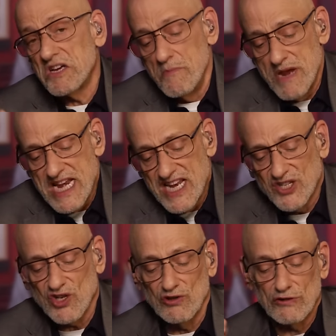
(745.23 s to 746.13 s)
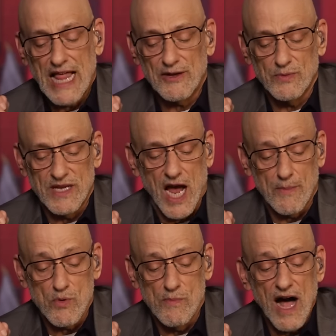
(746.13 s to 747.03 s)
Comedians are allowed to be
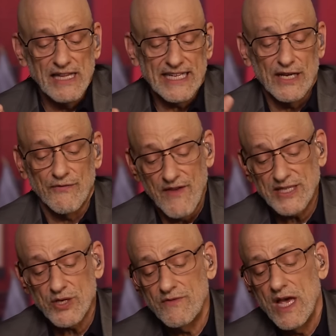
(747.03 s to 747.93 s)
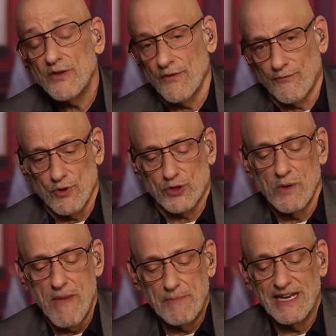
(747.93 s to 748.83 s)
hyperbolic and offensive. The First
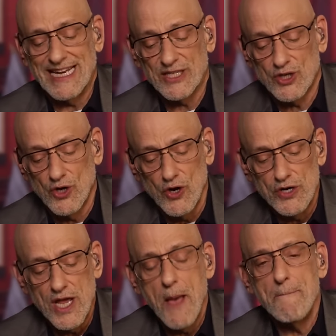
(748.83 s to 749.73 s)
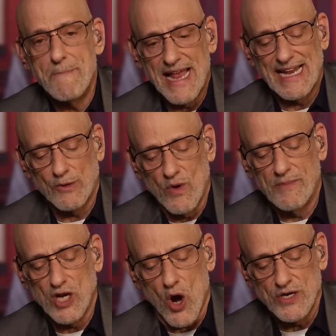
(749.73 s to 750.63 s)
Amendment is good. Men and
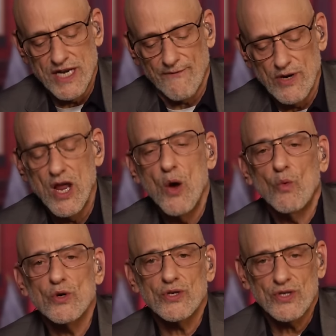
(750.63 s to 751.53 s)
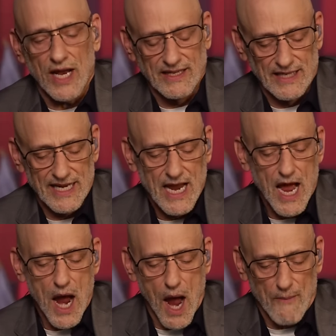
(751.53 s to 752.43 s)
women are different. We're suddenly
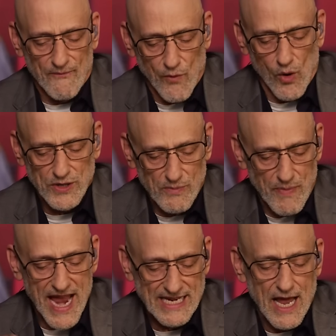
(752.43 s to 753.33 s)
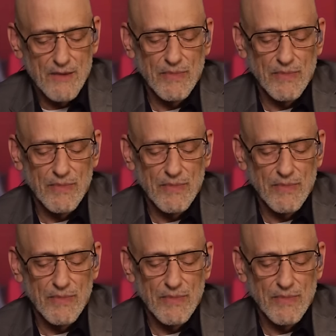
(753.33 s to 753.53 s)
up for debate.